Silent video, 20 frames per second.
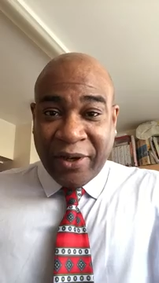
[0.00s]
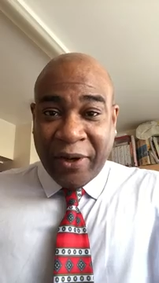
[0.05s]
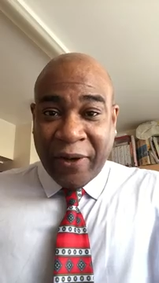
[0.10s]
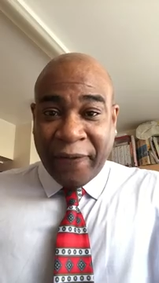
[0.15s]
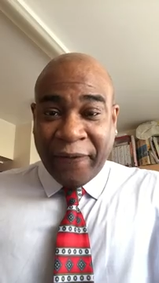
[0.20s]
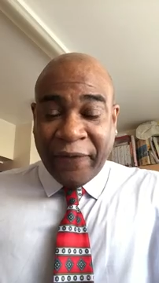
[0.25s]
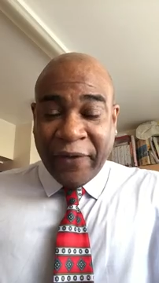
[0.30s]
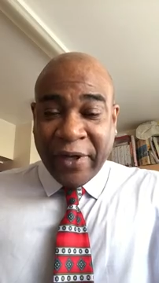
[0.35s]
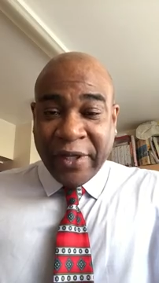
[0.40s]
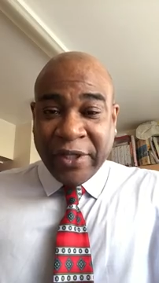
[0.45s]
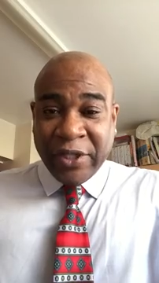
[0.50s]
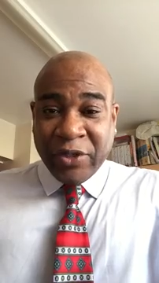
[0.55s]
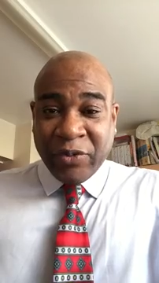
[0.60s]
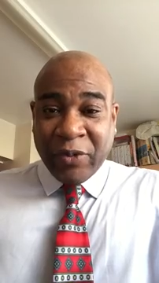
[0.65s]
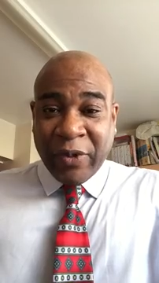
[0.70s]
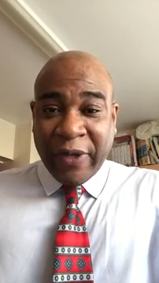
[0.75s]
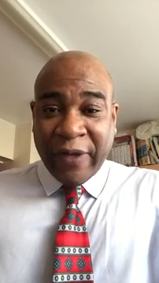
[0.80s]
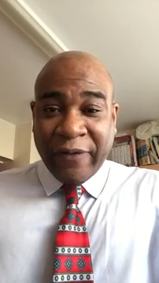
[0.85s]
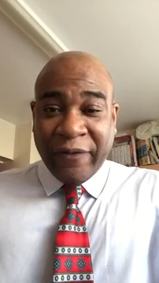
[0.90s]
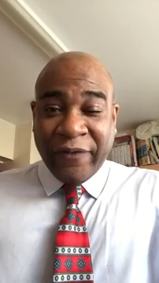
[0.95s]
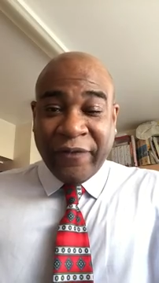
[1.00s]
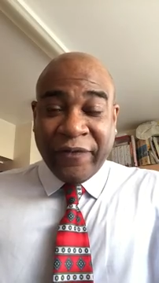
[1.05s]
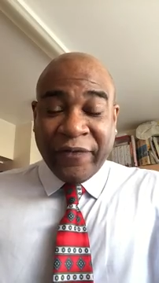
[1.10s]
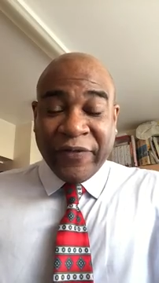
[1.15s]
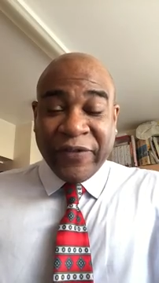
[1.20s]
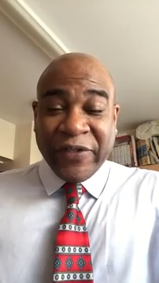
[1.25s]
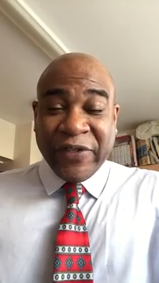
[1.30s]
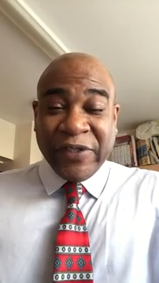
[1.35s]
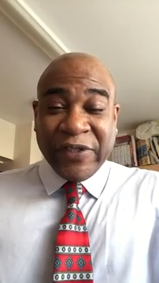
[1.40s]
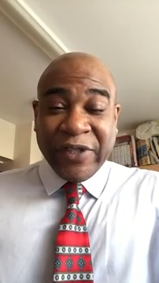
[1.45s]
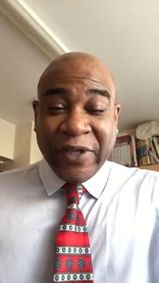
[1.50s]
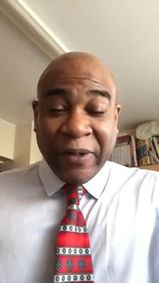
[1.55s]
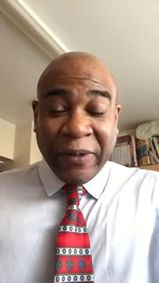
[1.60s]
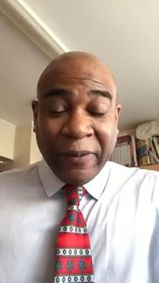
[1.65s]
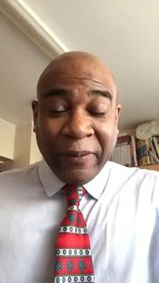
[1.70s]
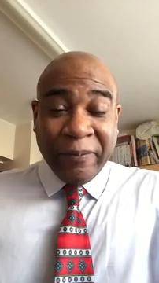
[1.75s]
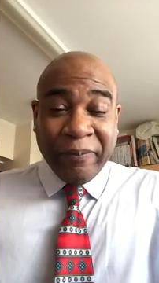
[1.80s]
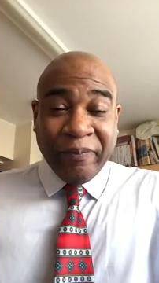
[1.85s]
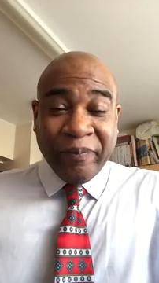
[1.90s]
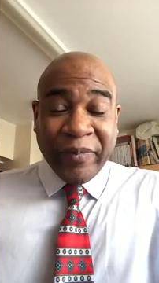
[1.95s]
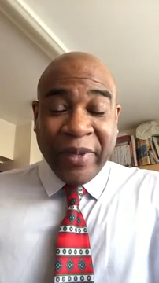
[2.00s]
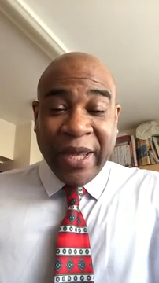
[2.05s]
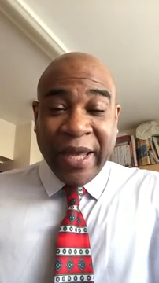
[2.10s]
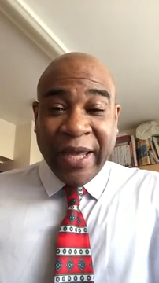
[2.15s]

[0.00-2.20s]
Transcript: office with some